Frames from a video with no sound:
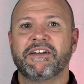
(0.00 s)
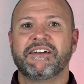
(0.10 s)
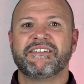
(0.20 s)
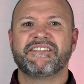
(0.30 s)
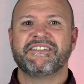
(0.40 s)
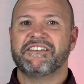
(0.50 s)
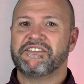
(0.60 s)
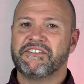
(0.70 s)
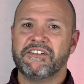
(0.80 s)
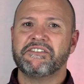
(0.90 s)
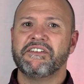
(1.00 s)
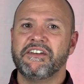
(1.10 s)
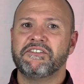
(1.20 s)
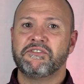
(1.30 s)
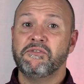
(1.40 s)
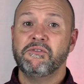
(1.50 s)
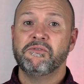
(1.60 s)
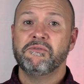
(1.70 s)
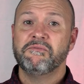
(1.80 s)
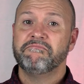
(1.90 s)
because such things
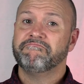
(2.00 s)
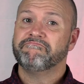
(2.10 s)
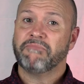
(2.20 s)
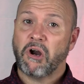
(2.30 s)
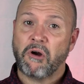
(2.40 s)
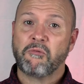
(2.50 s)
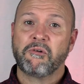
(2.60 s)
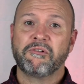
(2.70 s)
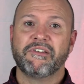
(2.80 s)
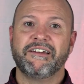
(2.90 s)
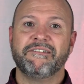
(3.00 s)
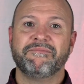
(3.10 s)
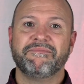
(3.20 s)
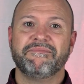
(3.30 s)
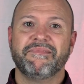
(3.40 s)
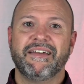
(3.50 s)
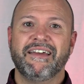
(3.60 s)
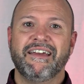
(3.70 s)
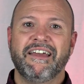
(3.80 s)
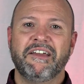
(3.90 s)
too are worldly."
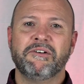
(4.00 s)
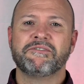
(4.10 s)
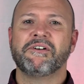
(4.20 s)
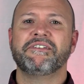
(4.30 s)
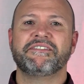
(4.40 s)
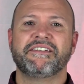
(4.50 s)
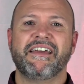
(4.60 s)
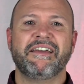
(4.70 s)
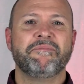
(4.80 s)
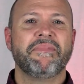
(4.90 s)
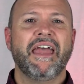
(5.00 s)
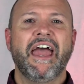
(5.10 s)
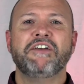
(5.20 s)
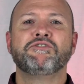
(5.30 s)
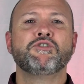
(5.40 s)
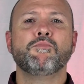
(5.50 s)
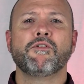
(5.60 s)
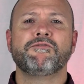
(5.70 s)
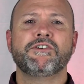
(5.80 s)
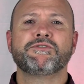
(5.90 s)
He goes on to say, "A
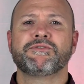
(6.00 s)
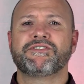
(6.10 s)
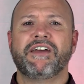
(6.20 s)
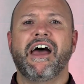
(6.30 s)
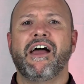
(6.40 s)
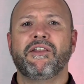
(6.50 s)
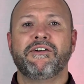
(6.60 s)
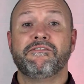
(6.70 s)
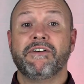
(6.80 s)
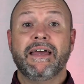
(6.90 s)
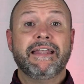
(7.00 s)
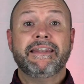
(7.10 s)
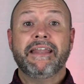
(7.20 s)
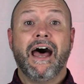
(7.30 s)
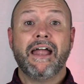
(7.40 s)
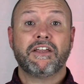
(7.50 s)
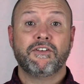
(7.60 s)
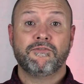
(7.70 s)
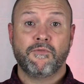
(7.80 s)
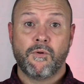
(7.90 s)
superficial style of
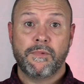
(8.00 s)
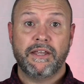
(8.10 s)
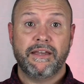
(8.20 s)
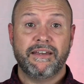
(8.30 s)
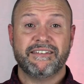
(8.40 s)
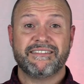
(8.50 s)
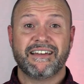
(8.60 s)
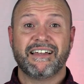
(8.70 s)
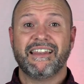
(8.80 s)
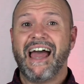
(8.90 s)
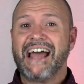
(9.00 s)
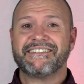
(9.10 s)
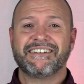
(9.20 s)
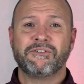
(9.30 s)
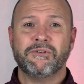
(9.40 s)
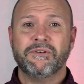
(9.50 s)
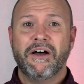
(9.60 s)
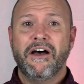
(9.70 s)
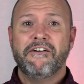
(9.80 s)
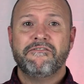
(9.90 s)
nonconformity is the classical
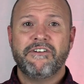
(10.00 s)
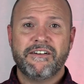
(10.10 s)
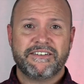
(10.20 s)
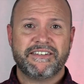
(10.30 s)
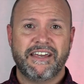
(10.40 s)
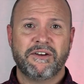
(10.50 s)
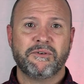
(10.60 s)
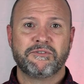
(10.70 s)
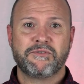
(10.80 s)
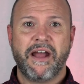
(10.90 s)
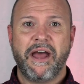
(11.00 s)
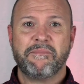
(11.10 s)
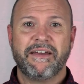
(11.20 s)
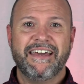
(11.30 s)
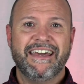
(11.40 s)
Pharisaical trap.